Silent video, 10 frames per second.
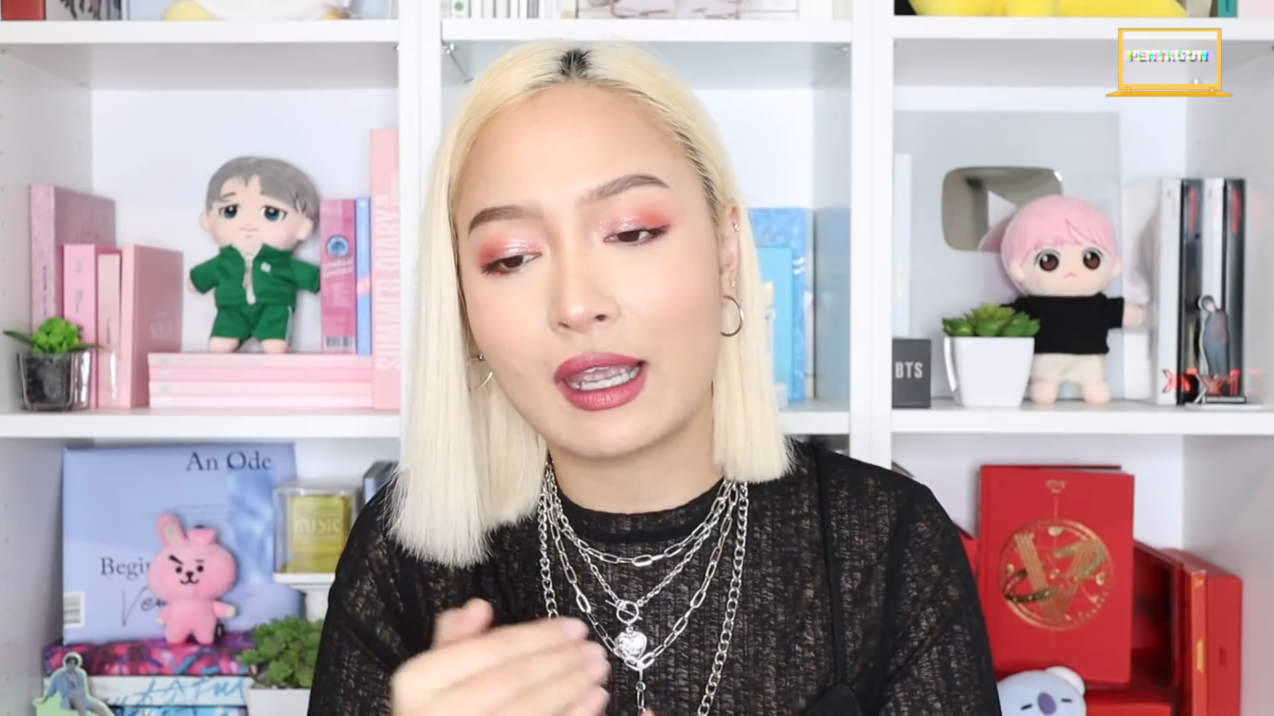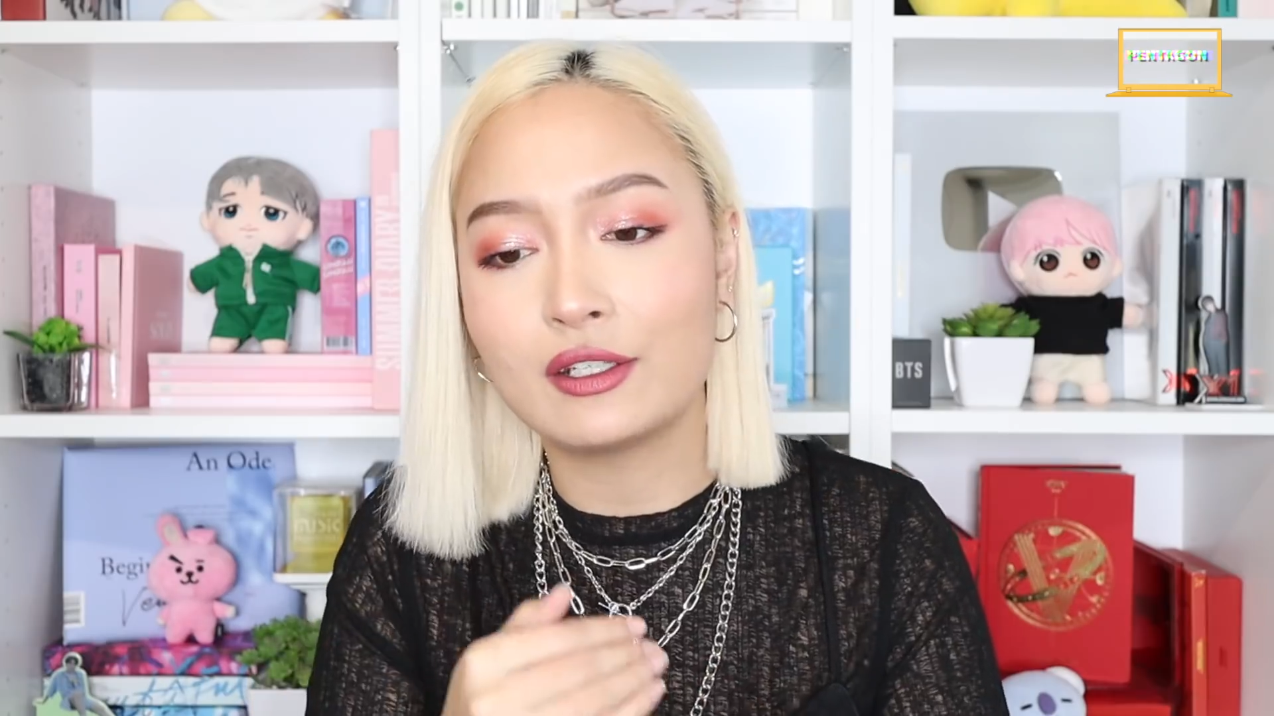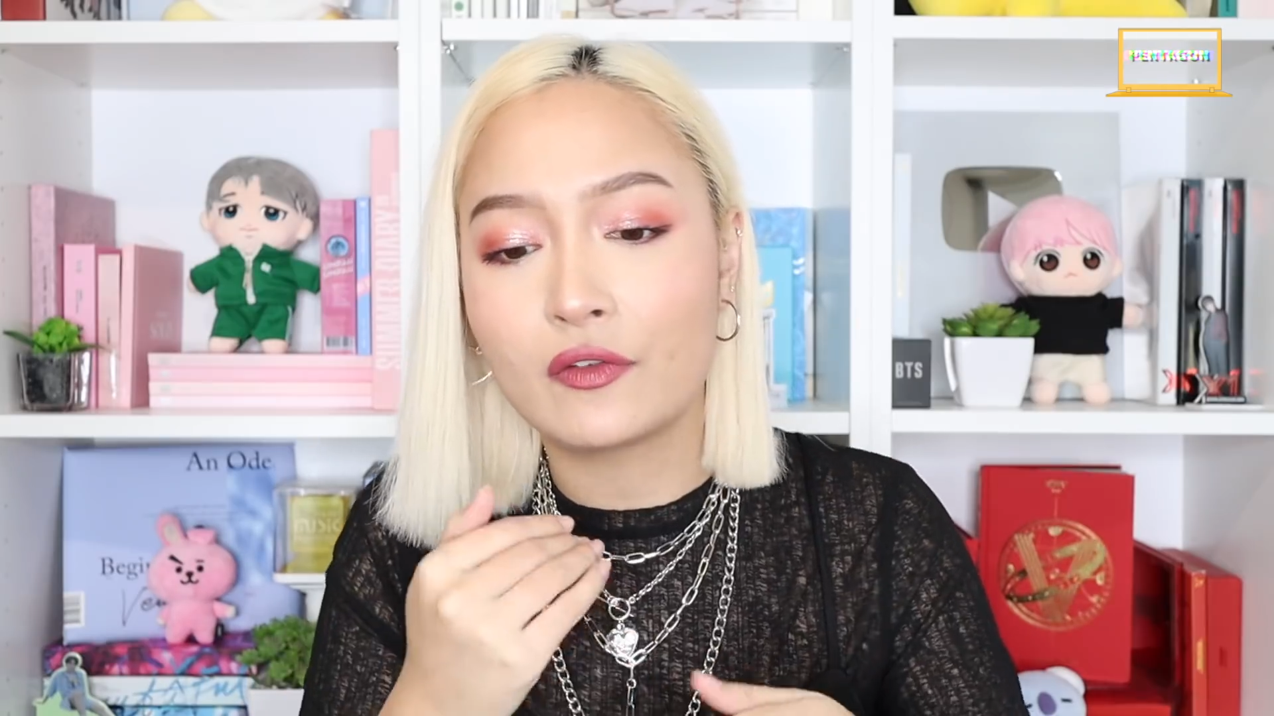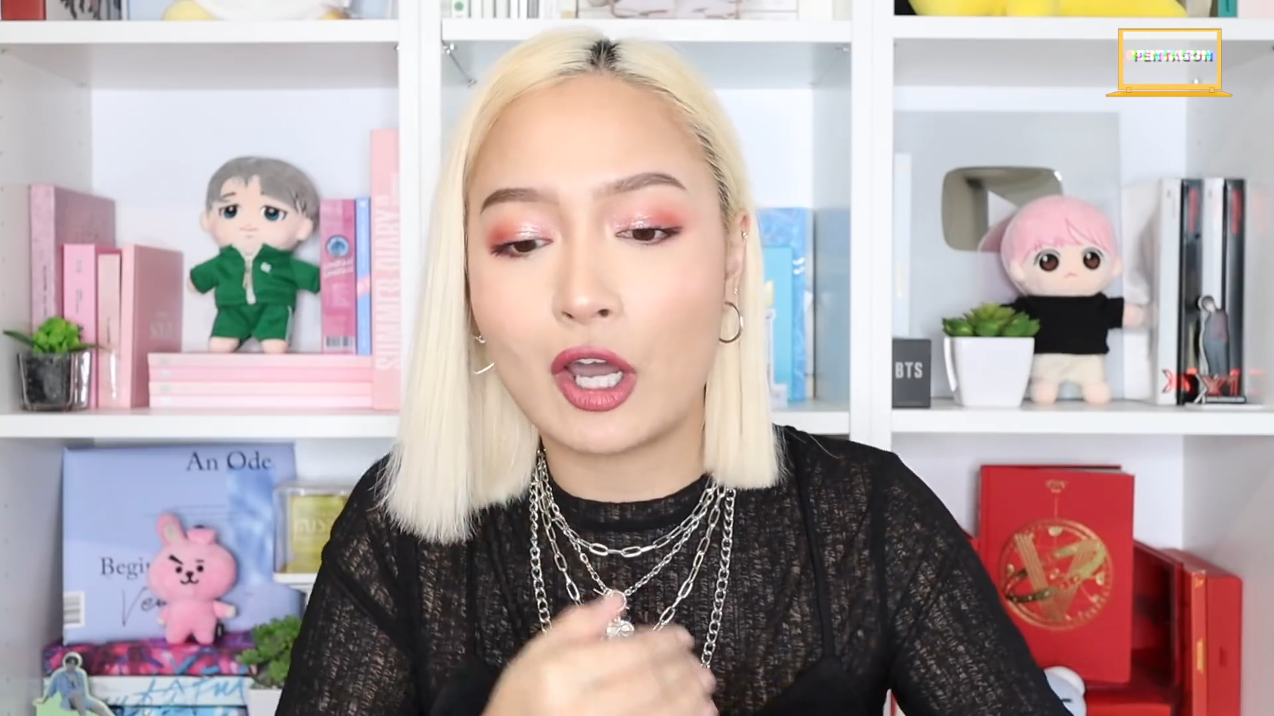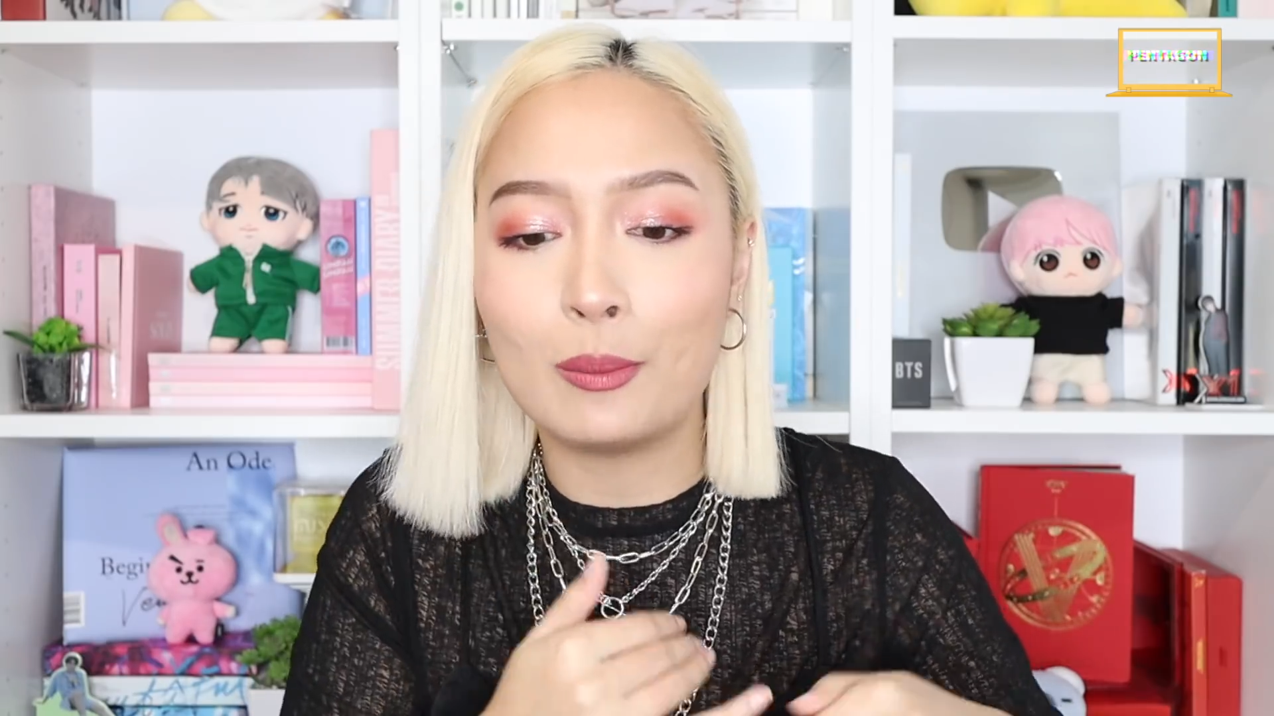kind of